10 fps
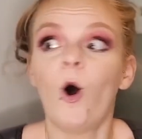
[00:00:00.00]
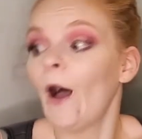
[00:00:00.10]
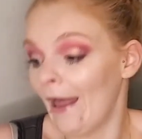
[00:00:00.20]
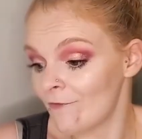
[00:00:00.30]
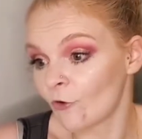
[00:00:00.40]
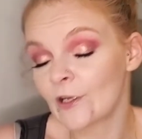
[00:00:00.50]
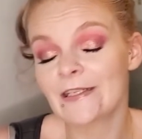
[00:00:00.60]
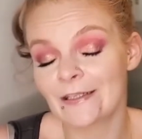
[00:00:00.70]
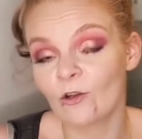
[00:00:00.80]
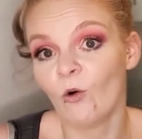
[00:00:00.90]
every
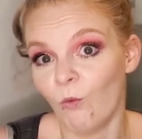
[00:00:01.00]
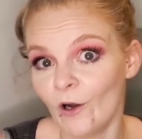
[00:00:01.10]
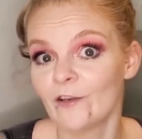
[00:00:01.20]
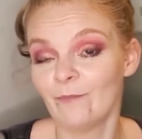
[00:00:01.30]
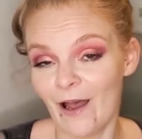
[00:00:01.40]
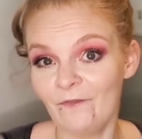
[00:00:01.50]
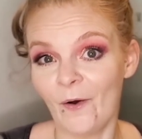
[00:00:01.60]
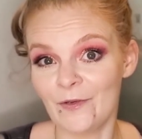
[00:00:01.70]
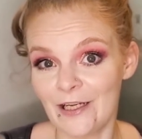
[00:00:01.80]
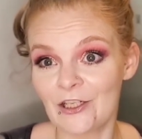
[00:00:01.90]
single one of my
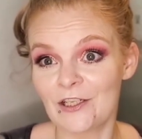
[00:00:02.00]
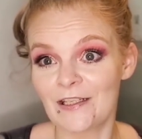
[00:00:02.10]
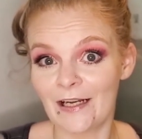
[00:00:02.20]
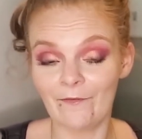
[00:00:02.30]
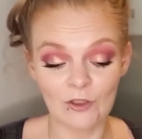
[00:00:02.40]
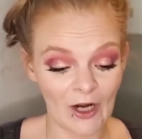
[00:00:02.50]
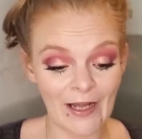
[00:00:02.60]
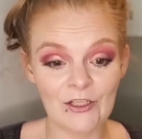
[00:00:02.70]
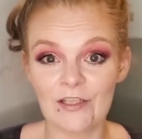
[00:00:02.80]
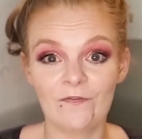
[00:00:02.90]
foundations that I've tried just